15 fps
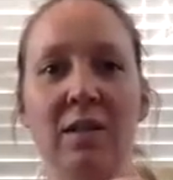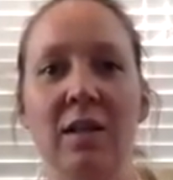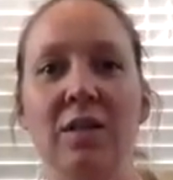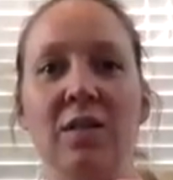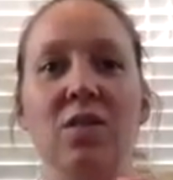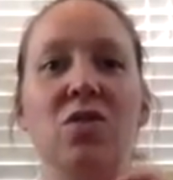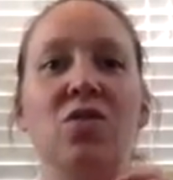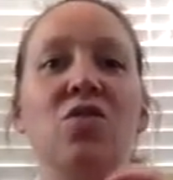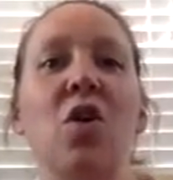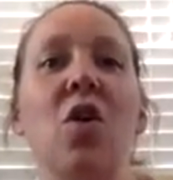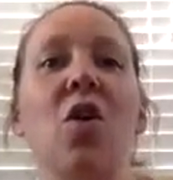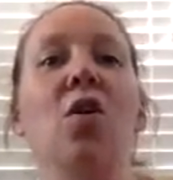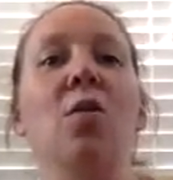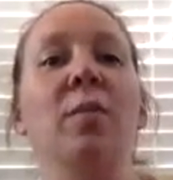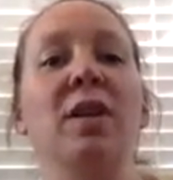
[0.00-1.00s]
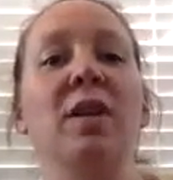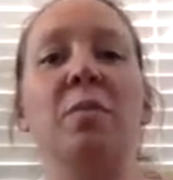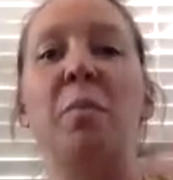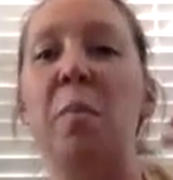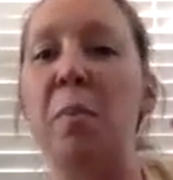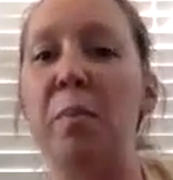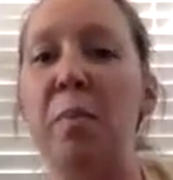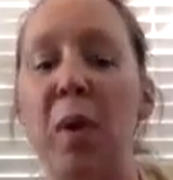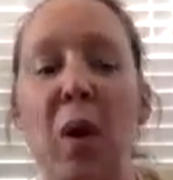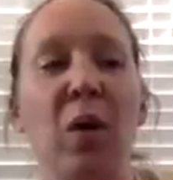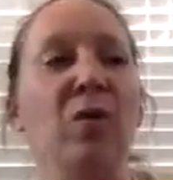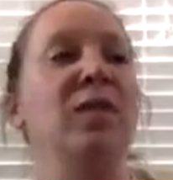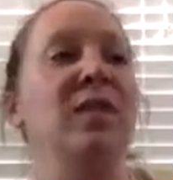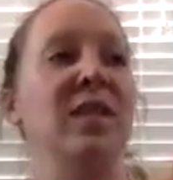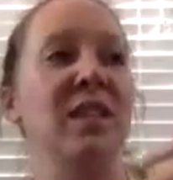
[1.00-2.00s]
there's so many
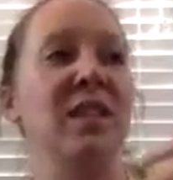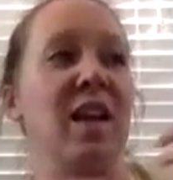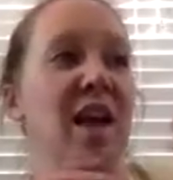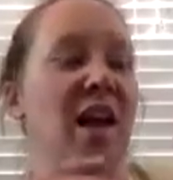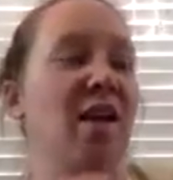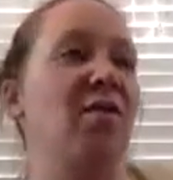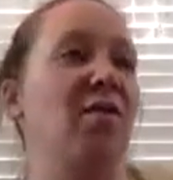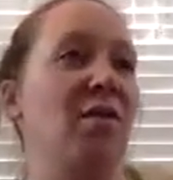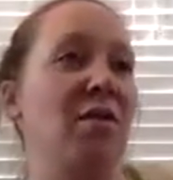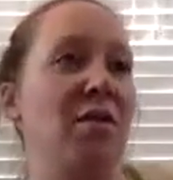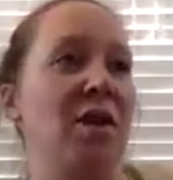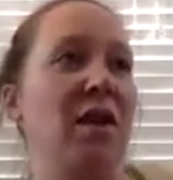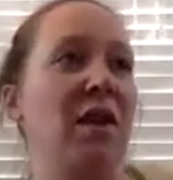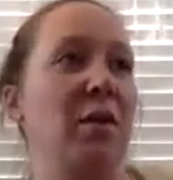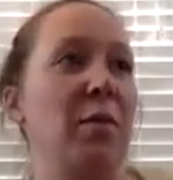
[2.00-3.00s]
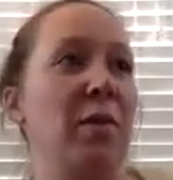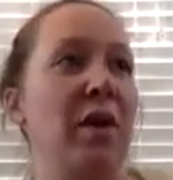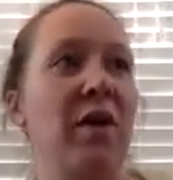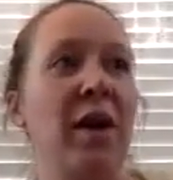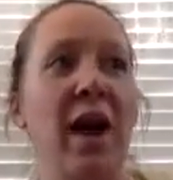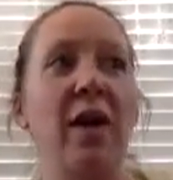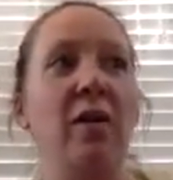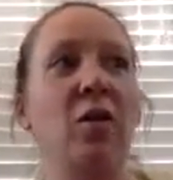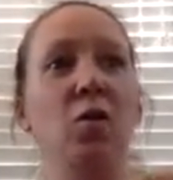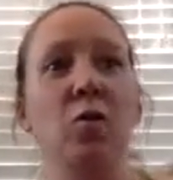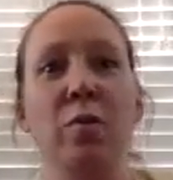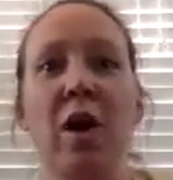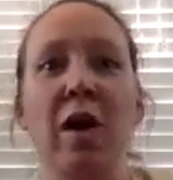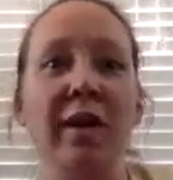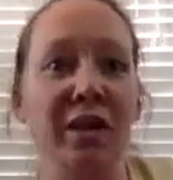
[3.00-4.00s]
posts and everything about how your
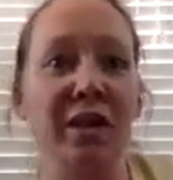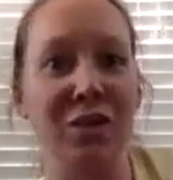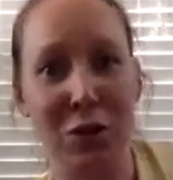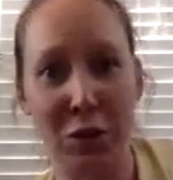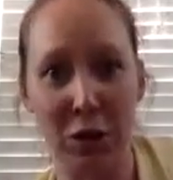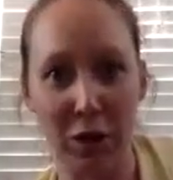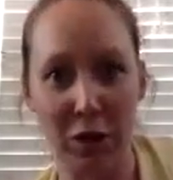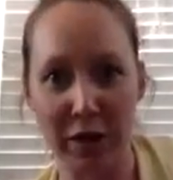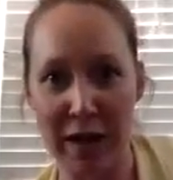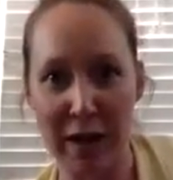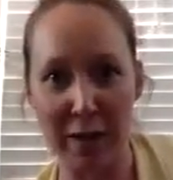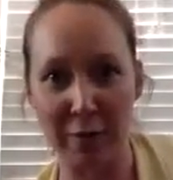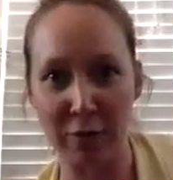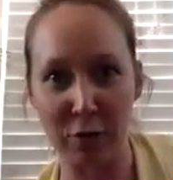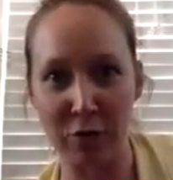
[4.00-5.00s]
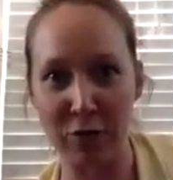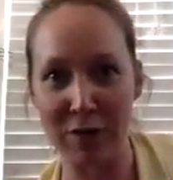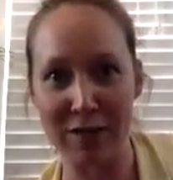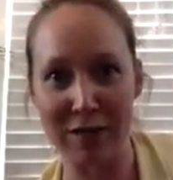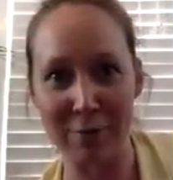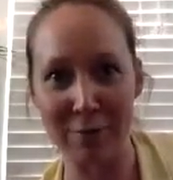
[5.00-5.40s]
body should look after you give